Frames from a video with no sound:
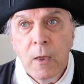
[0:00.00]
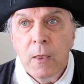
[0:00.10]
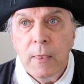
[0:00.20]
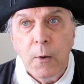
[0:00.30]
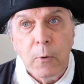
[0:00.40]

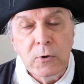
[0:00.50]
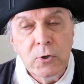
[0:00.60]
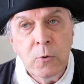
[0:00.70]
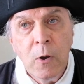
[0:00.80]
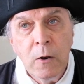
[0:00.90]
There were
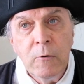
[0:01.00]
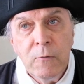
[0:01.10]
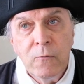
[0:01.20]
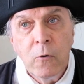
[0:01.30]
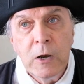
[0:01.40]

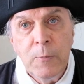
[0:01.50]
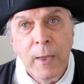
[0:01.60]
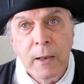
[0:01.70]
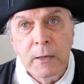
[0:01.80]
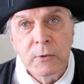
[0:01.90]
240
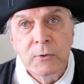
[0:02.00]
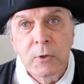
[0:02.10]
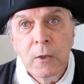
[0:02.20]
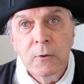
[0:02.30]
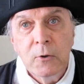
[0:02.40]
pennies
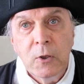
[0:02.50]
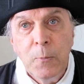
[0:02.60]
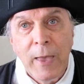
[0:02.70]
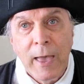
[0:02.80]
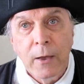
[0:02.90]
to the
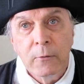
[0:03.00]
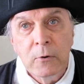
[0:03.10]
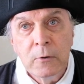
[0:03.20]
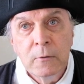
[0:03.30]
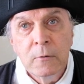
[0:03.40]

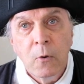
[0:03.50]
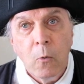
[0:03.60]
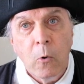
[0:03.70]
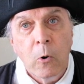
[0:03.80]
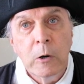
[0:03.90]
pound,
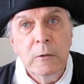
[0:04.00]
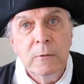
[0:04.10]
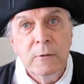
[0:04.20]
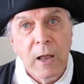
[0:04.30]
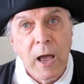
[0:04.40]
or
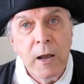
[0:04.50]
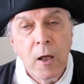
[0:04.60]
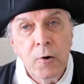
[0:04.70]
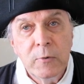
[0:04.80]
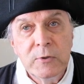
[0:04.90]

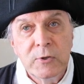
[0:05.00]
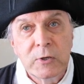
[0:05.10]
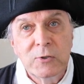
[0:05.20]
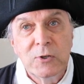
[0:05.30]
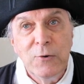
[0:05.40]

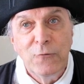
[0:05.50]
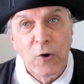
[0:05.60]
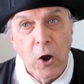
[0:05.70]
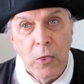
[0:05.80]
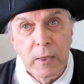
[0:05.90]
960
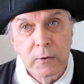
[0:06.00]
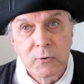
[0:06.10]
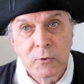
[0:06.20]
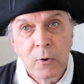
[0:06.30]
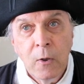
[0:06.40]

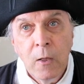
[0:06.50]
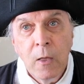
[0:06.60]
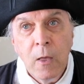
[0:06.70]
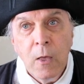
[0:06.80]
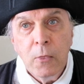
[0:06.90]
farthings.
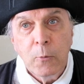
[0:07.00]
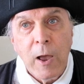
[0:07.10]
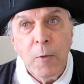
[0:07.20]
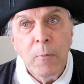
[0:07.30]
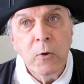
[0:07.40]

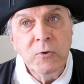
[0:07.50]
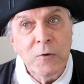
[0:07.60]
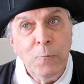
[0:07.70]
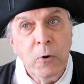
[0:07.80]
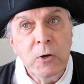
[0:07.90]
Throughout most
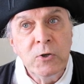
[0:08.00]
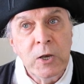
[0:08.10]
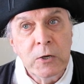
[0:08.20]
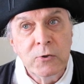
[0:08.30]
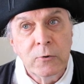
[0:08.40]
of British
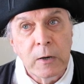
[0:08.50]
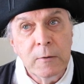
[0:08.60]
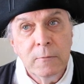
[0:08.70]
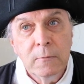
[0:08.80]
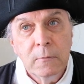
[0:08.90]

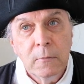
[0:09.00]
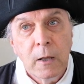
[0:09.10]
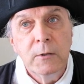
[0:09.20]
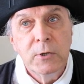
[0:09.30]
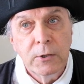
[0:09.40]
history,
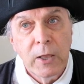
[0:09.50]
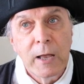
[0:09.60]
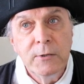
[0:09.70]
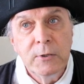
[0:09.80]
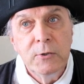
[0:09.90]
until
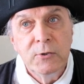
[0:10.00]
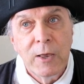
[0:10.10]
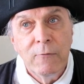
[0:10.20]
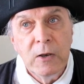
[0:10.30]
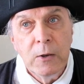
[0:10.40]

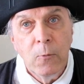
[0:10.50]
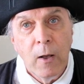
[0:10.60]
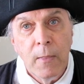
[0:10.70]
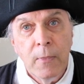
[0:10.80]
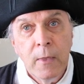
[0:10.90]

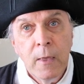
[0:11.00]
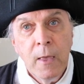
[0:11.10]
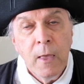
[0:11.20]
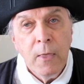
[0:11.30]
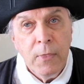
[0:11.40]
1971,
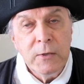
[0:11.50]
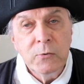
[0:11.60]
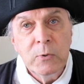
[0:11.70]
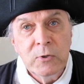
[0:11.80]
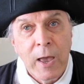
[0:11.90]

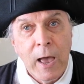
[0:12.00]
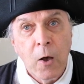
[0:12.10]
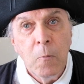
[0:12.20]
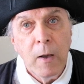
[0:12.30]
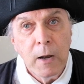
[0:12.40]
this was
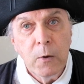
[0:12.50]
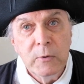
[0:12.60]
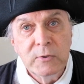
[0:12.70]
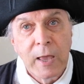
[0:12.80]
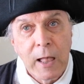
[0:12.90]
how money
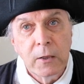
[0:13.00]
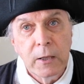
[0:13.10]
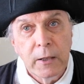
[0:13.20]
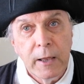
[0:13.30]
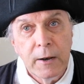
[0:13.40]
was
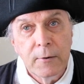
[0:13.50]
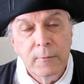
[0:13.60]
calculated.